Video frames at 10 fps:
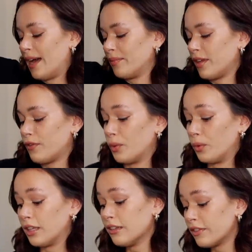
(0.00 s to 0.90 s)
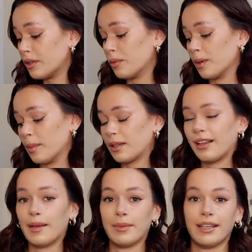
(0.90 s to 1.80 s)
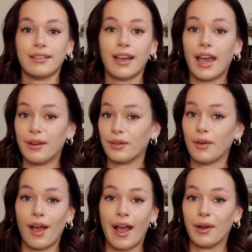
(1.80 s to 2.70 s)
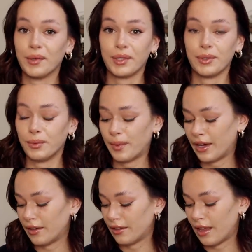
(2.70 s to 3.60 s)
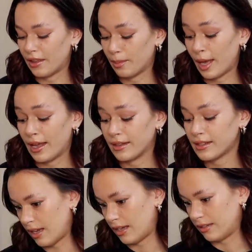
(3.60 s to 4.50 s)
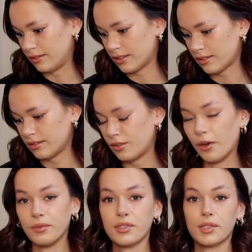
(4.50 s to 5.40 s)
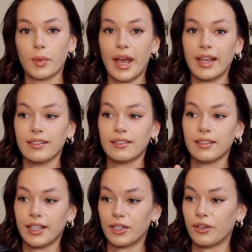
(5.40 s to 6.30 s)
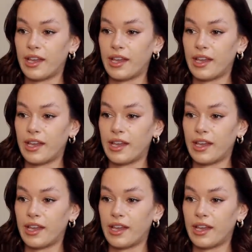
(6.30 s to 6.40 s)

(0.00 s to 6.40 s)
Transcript: Yeah, if you live in a warmer climate, I don't know how you wear your leather pants and don't sweat like